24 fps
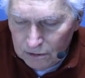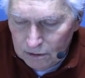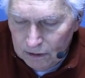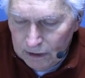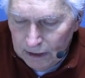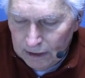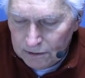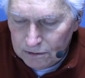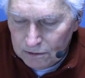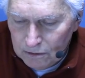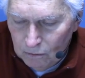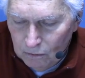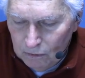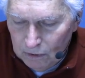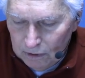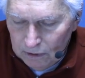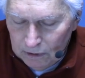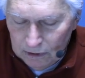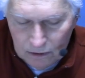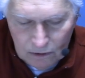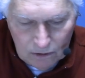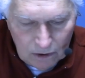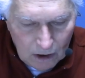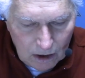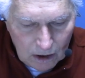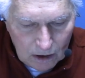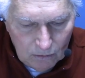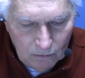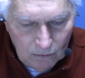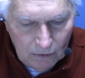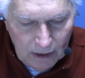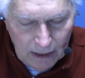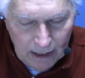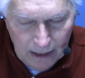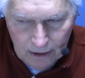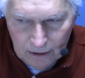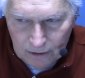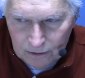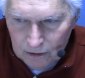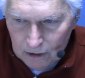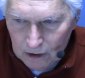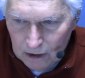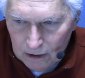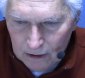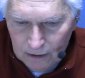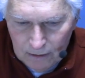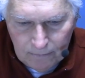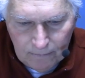the one, the Target one out at
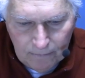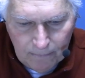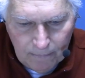Target.